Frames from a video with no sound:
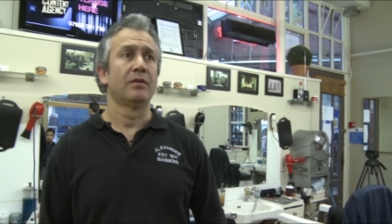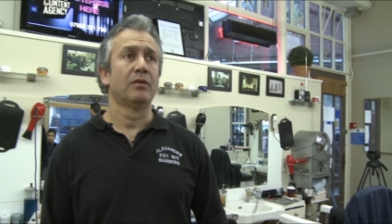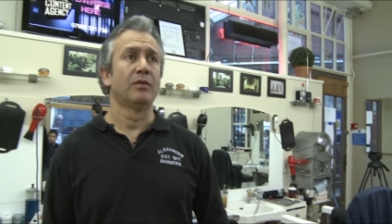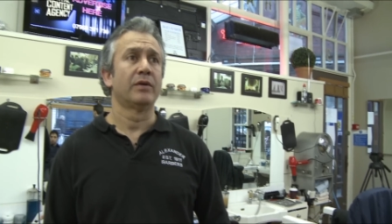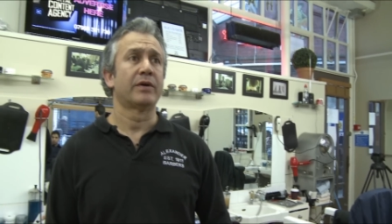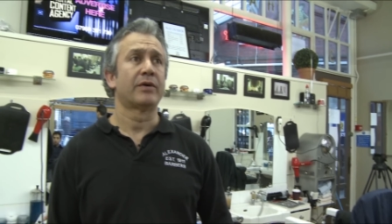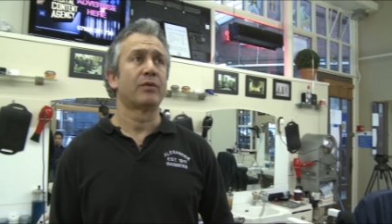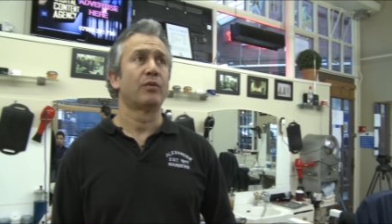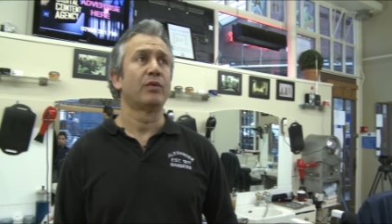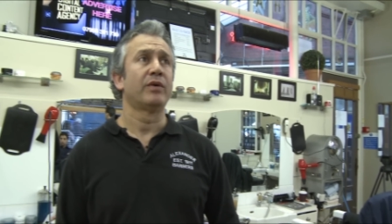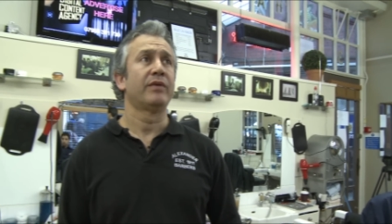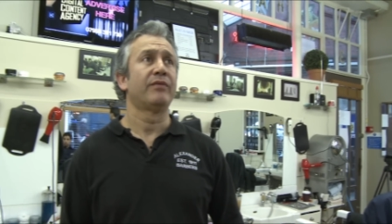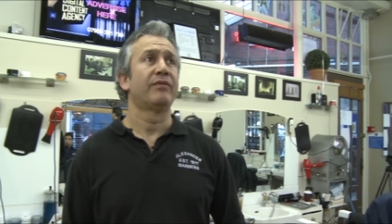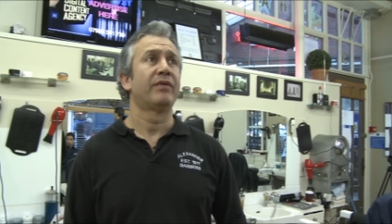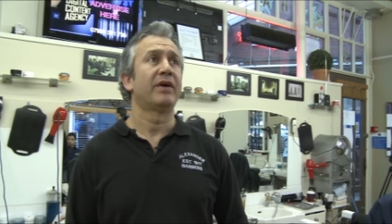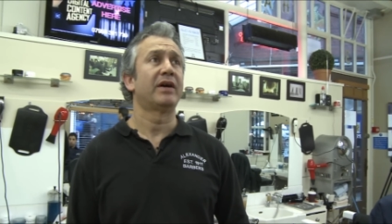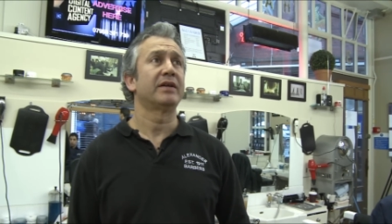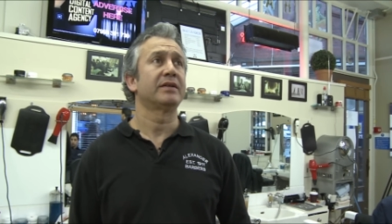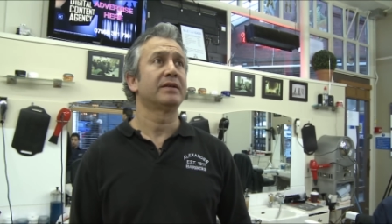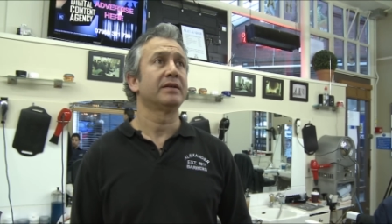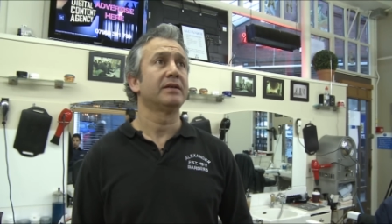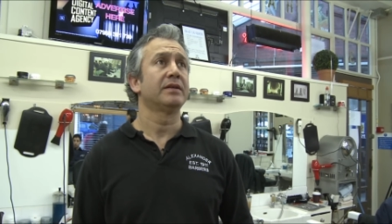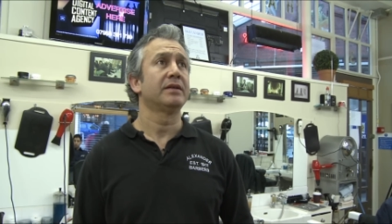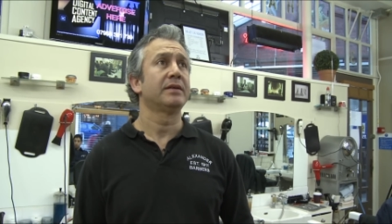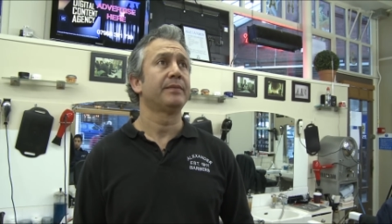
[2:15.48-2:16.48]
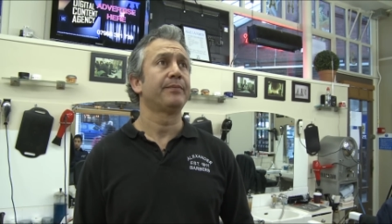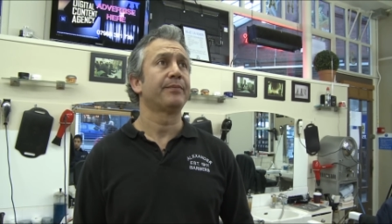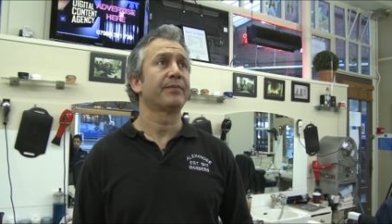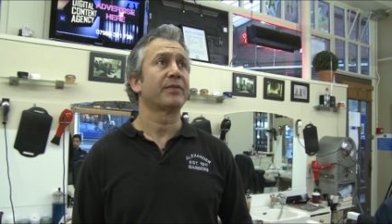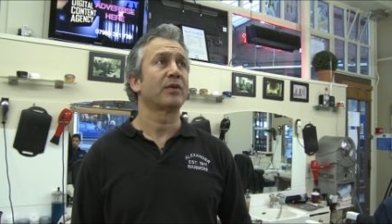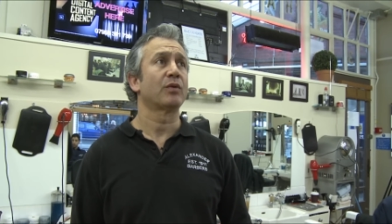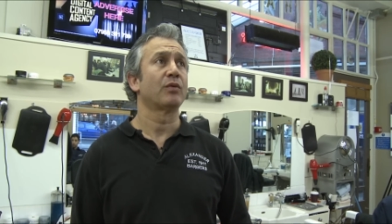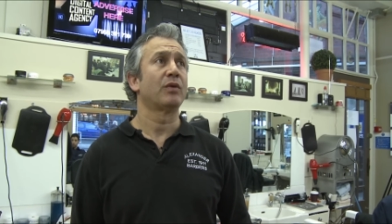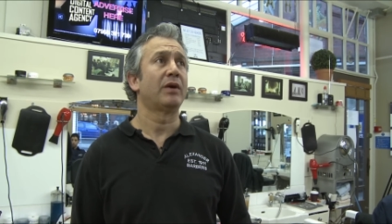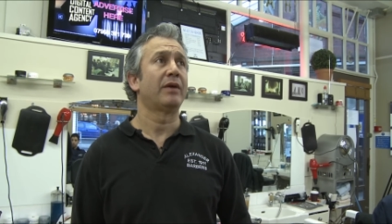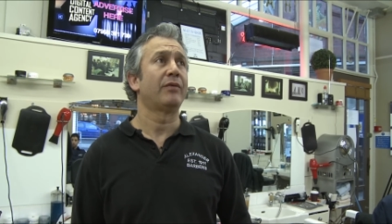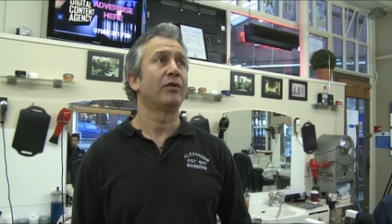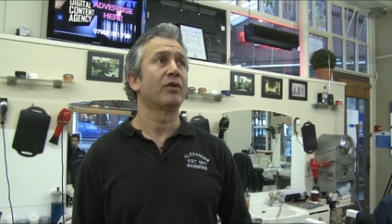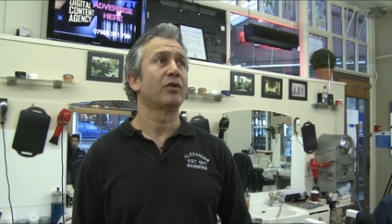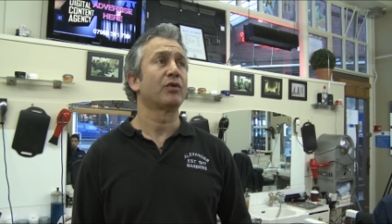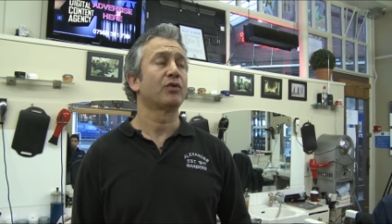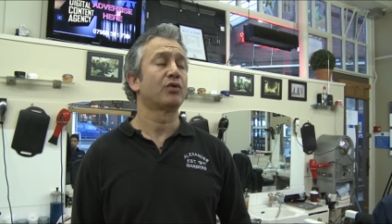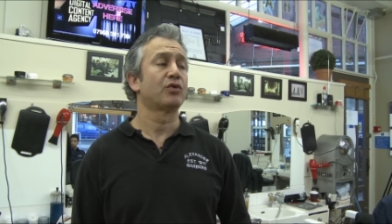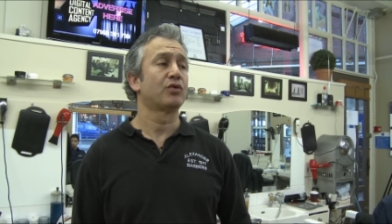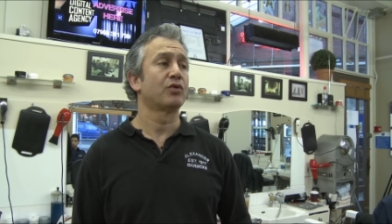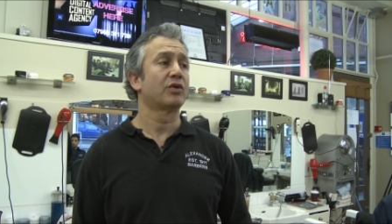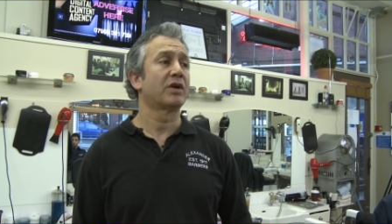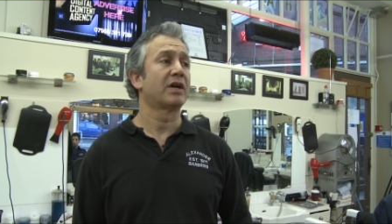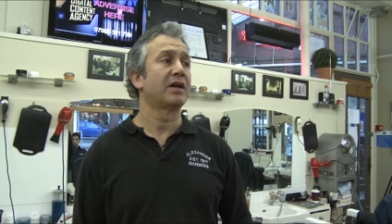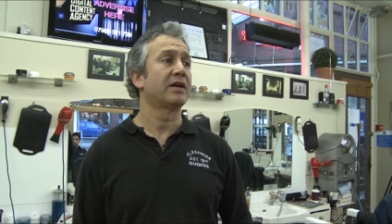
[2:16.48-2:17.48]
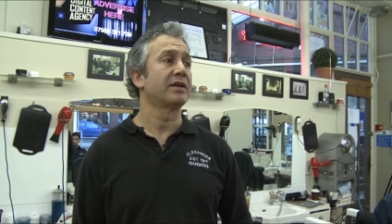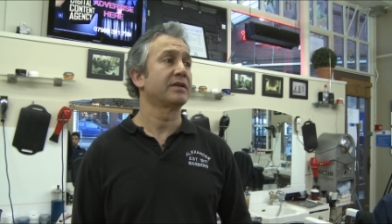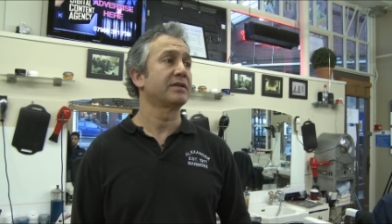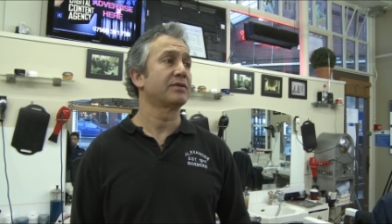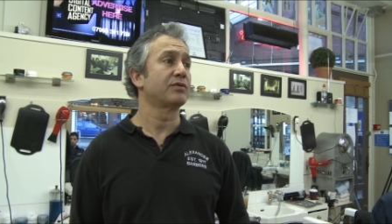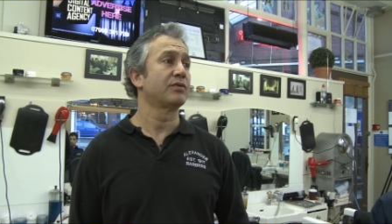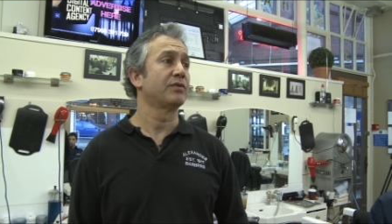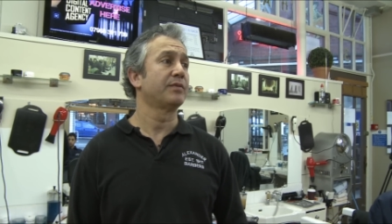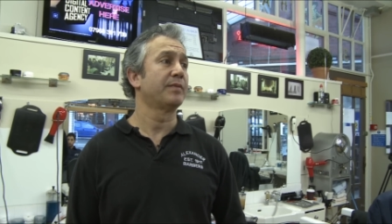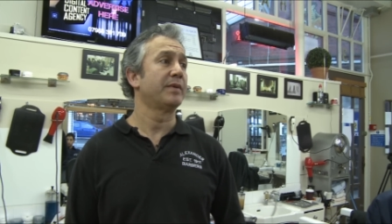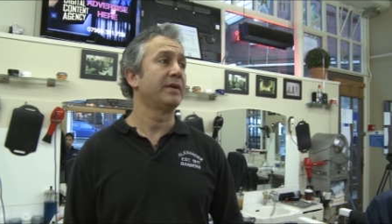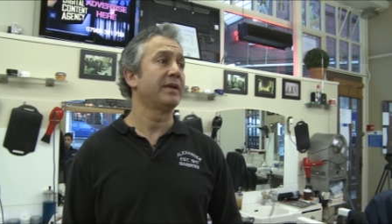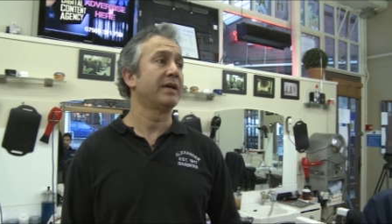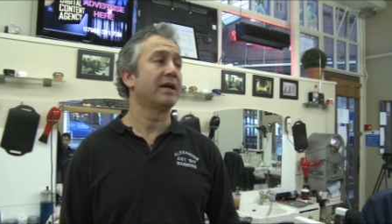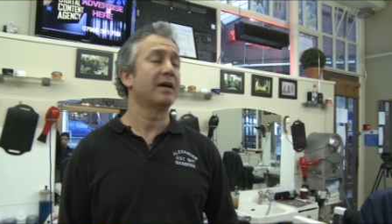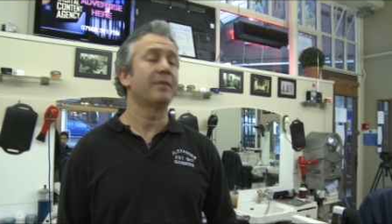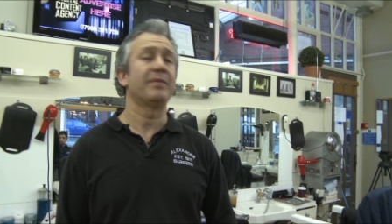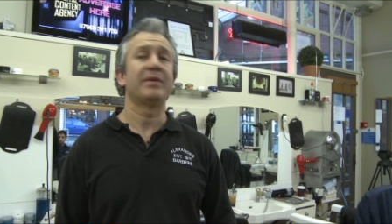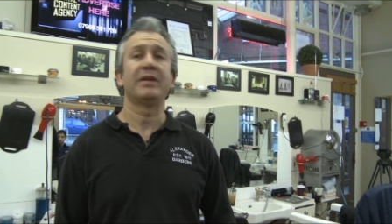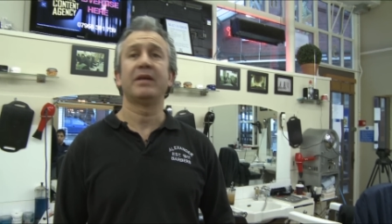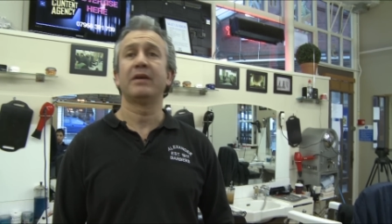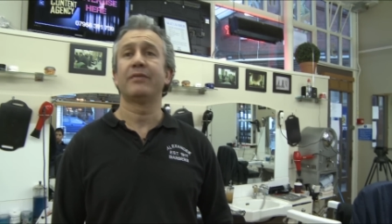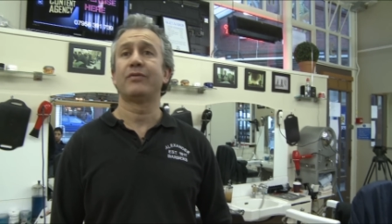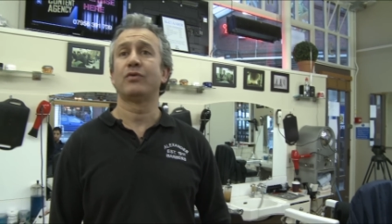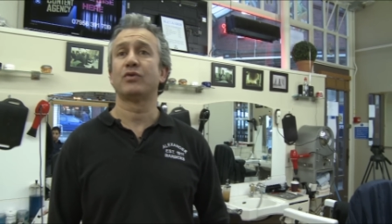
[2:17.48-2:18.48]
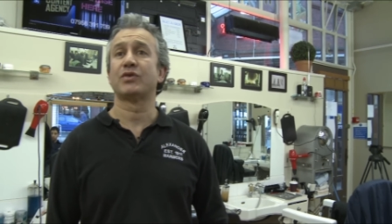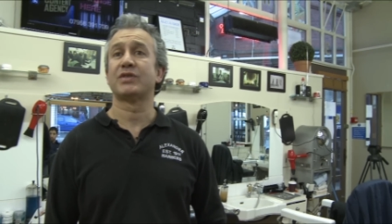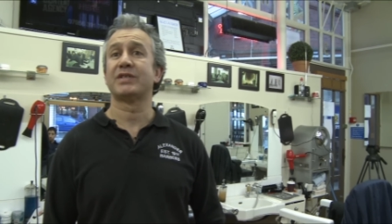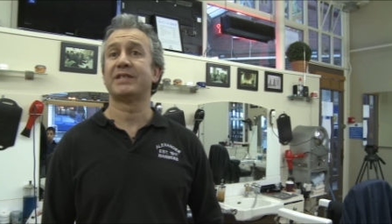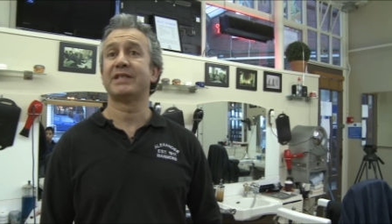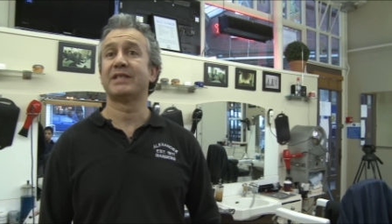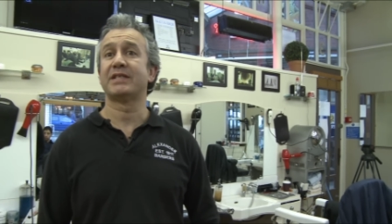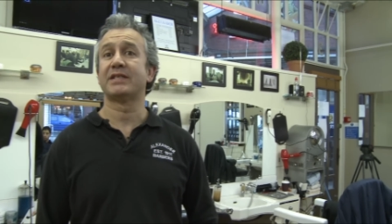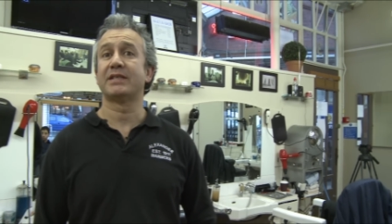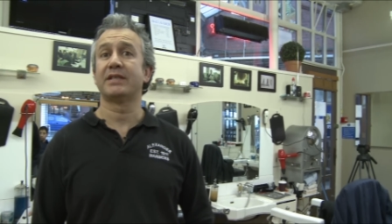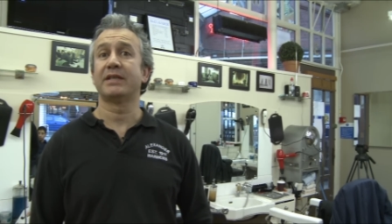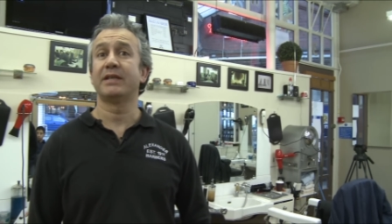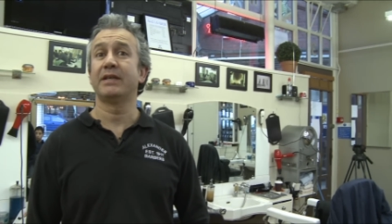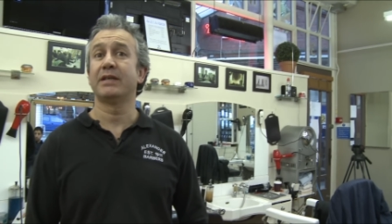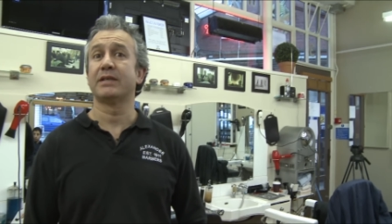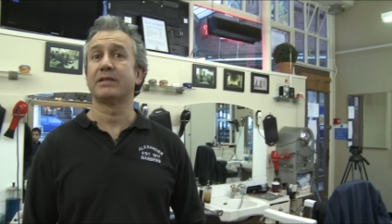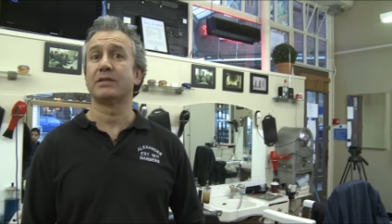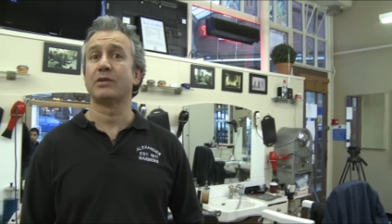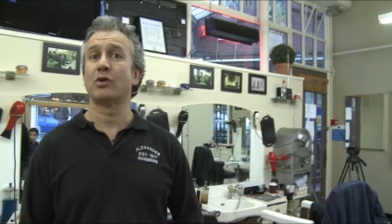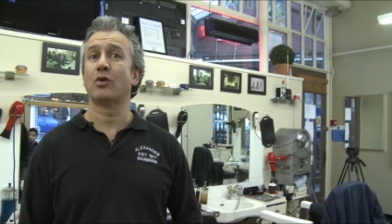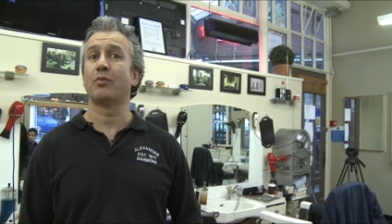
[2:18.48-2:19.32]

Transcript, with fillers: Well, we've had a, uh, we have one or two guys who've been coming here for 60 years,